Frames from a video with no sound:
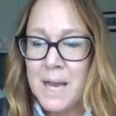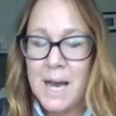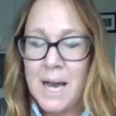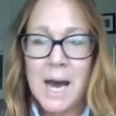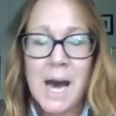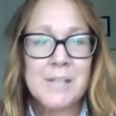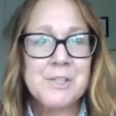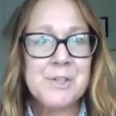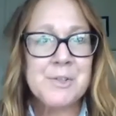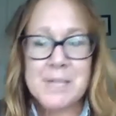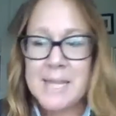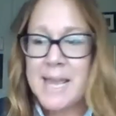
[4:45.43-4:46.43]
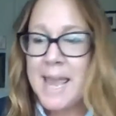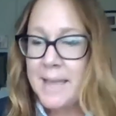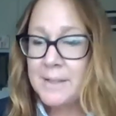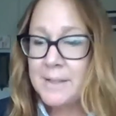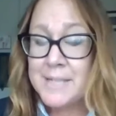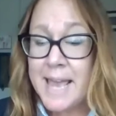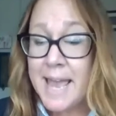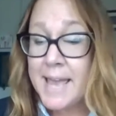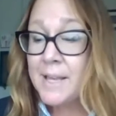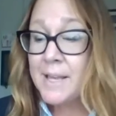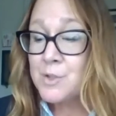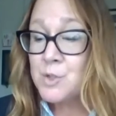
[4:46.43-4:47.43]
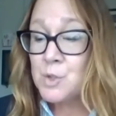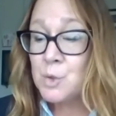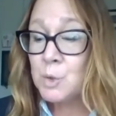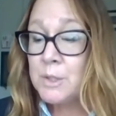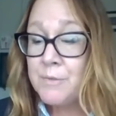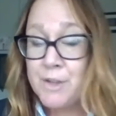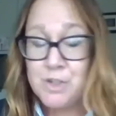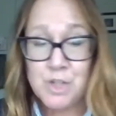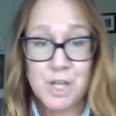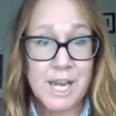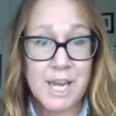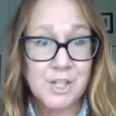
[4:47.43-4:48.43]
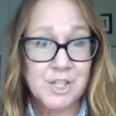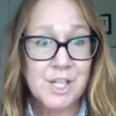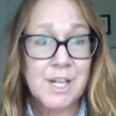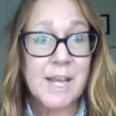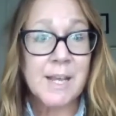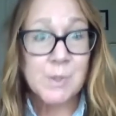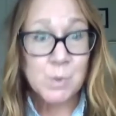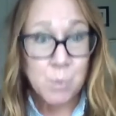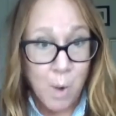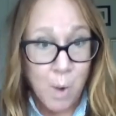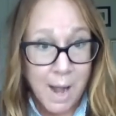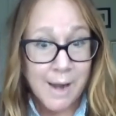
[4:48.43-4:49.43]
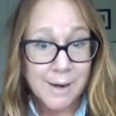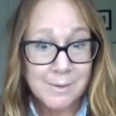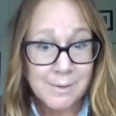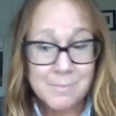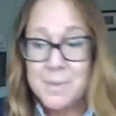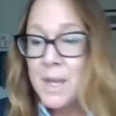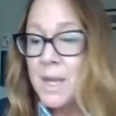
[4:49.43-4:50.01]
uh, under the School of Education is where